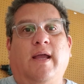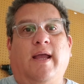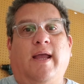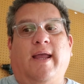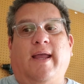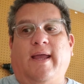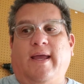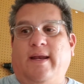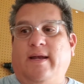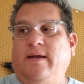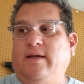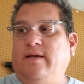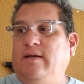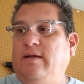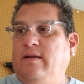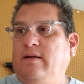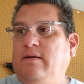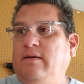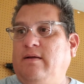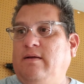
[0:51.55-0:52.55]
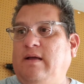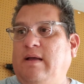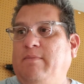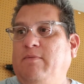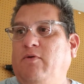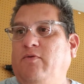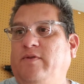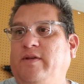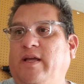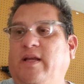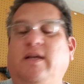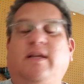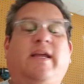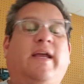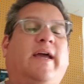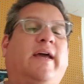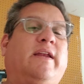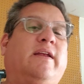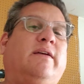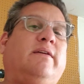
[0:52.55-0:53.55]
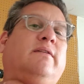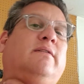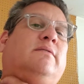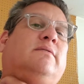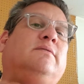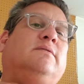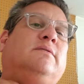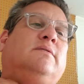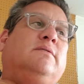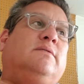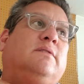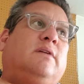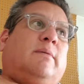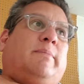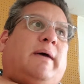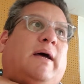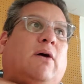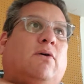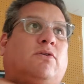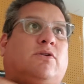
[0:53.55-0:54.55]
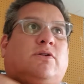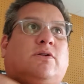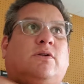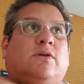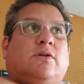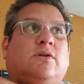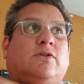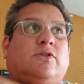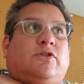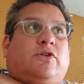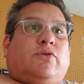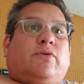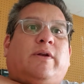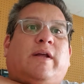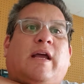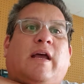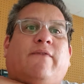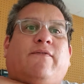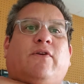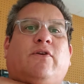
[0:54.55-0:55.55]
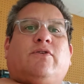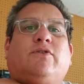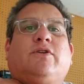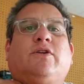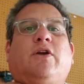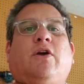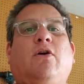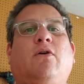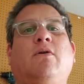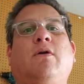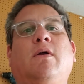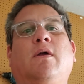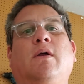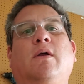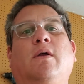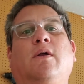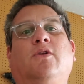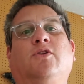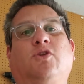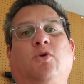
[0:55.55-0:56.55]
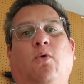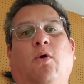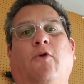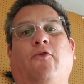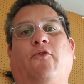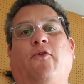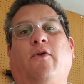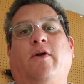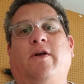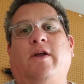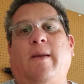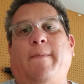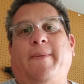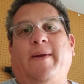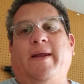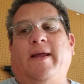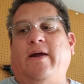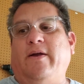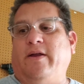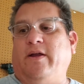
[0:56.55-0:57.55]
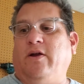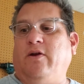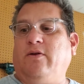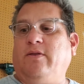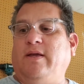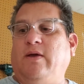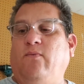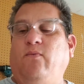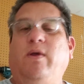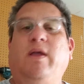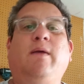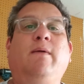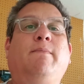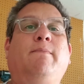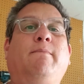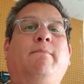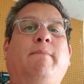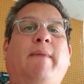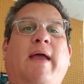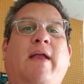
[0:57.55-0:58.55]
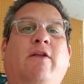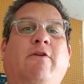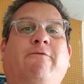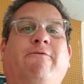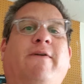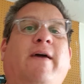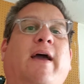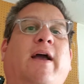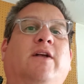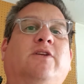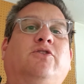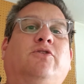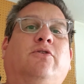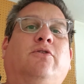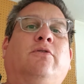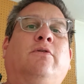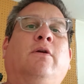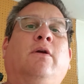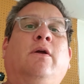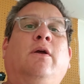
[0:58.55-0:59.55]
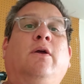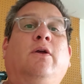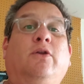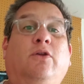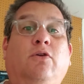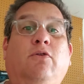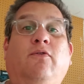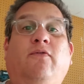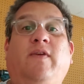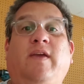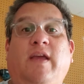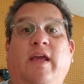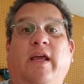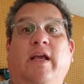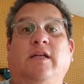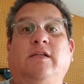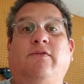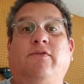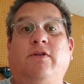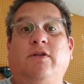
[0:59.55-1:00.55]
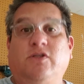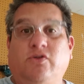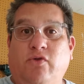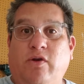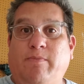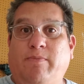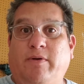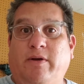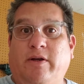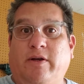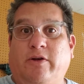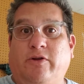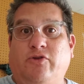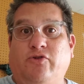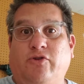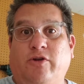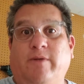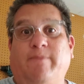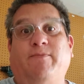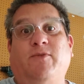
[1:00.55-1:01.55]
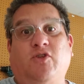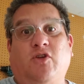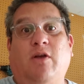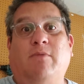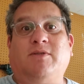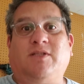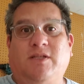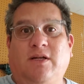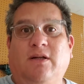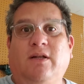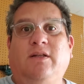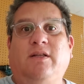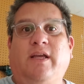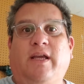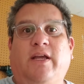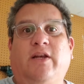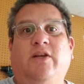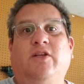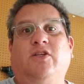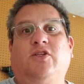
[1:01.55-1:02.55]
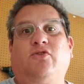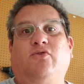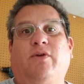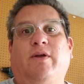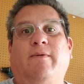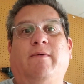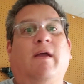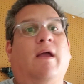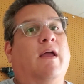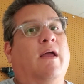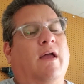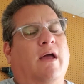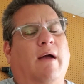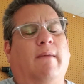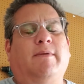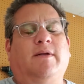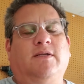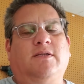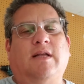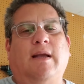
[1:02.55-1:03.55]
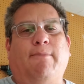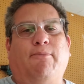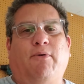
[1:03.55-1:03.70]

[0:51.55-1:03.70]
And I moved to Indiana about 2.5 years ago to work for a company out here that we manufacture UV inks for the screen printing industry. So I'm still in the industry, I'm just not